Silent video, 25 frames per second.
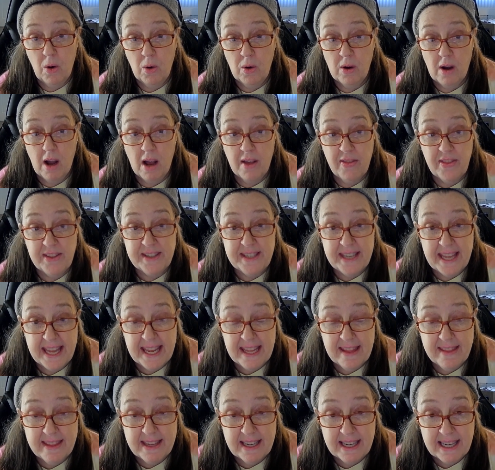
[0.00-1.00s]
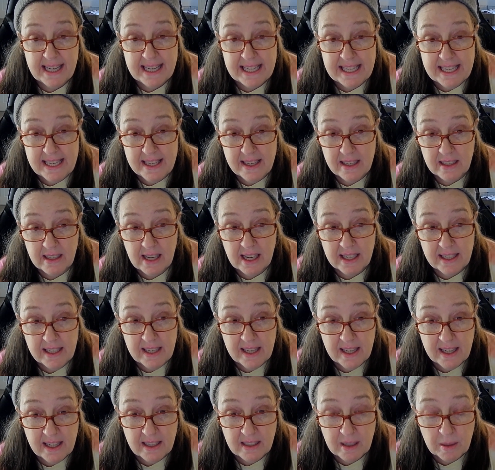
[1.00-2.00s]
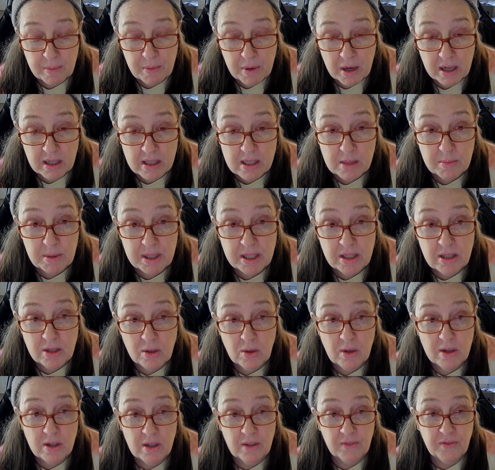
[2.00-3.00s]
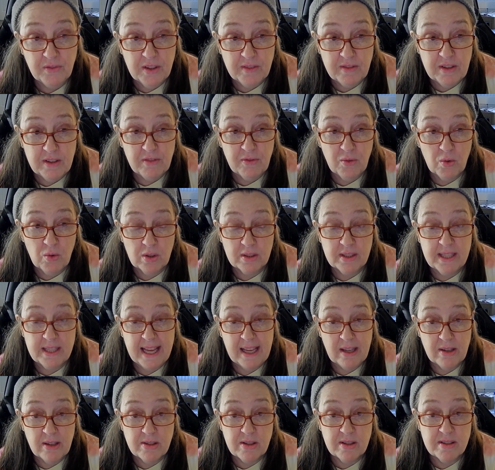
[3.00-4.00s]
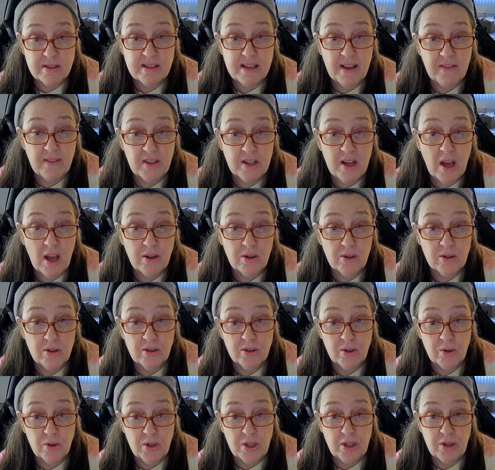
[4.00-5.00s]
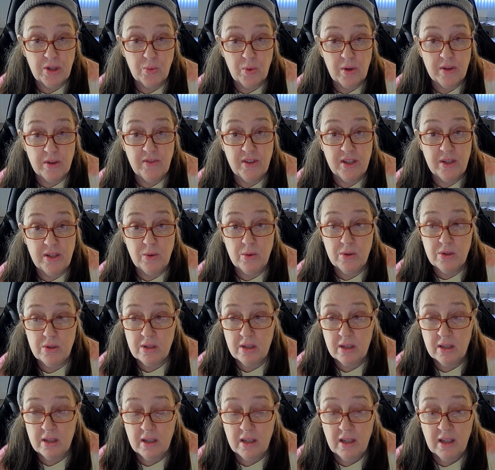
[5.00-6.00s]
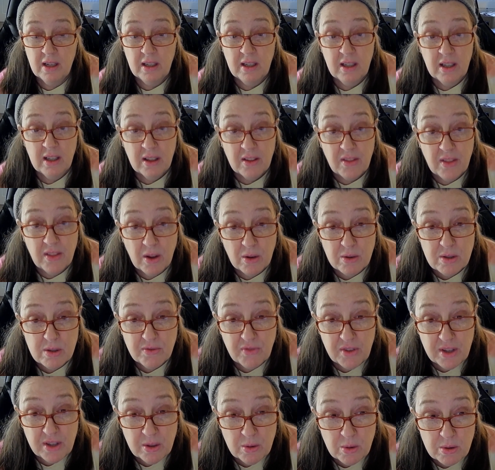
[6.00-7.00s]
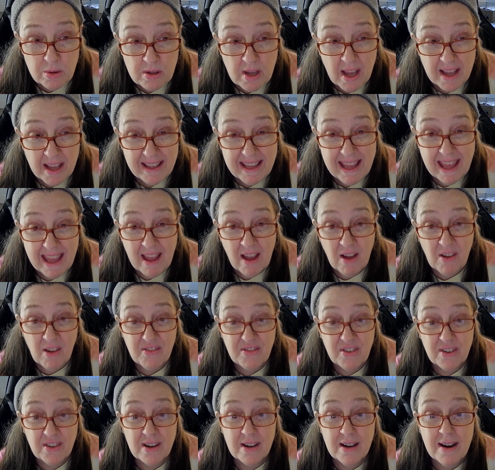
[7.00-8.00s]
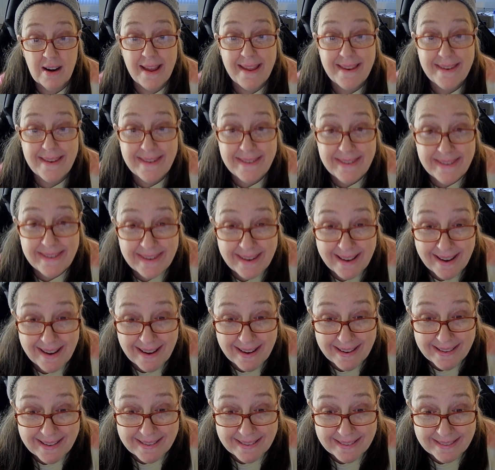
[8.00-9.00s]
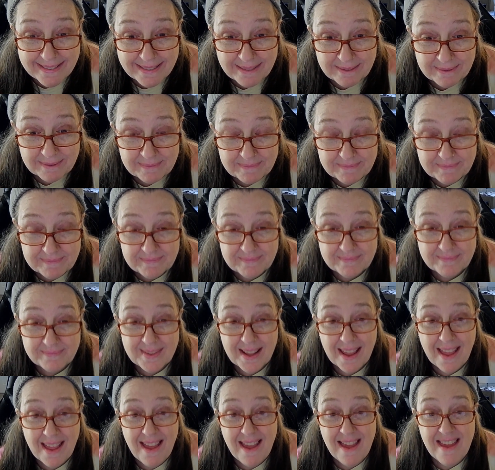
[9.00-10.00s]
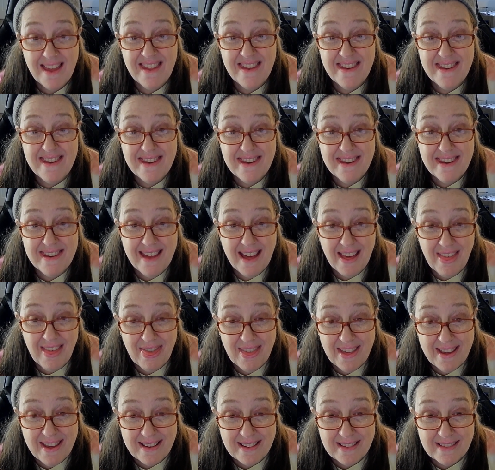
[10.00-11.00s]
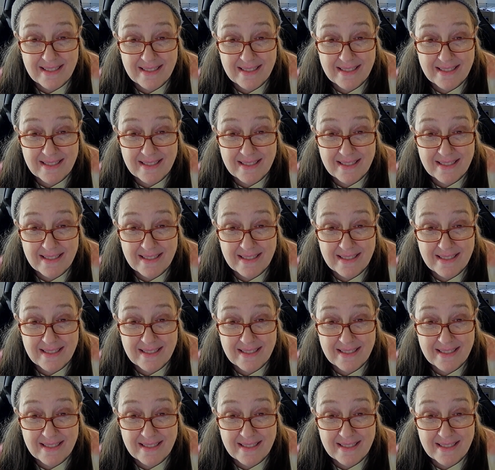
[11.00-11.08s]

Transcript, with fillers: on the day that I hit, I had approximately 254,733 views. Those views count for nada, nothing.